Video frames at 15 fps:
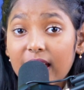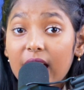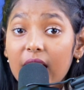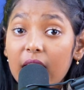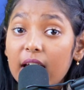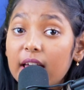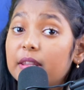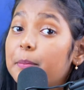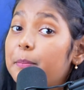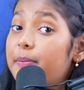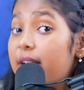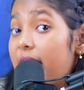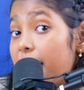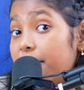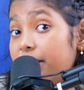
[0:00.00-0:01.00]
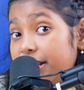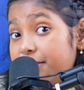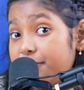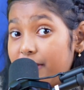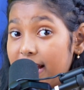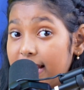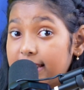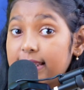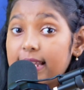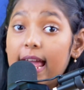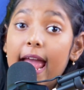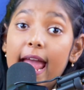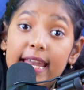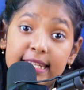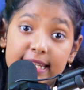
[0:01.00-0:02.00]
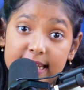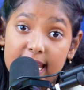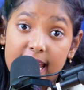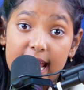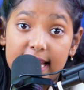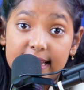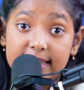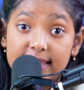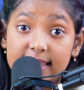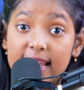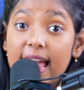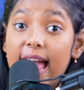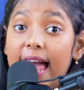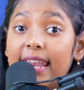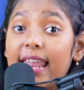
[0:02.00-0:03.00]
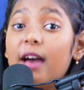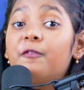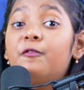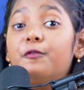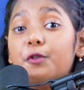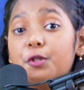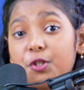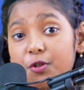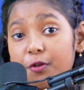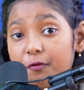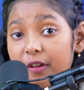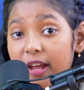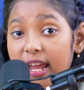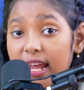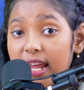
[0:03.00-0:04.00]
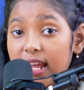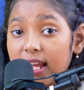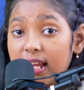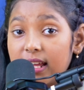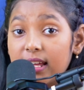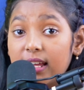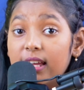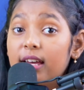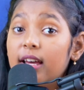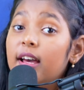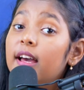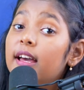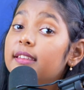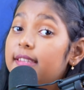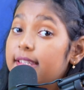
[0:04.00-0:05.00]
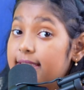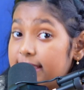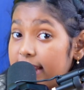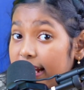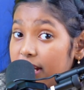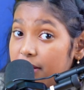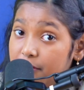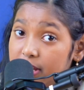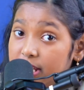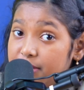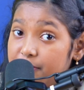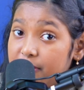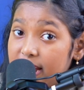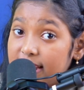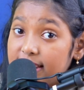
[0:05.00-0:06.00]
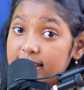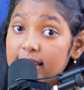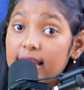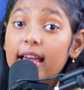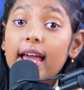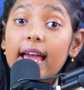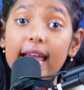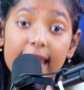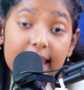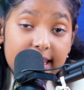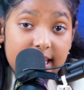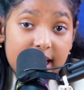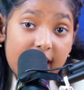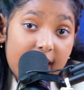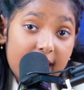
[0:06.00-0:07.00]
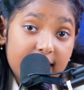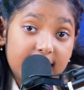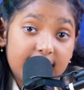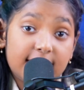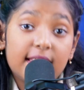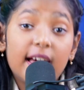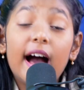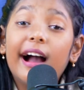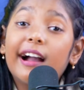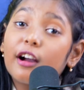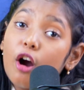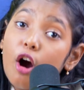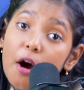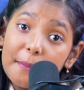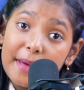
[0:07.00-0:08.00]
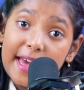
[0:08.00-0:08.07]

The primary stress indicates an apostrophe. The secondary stress indicates a comma.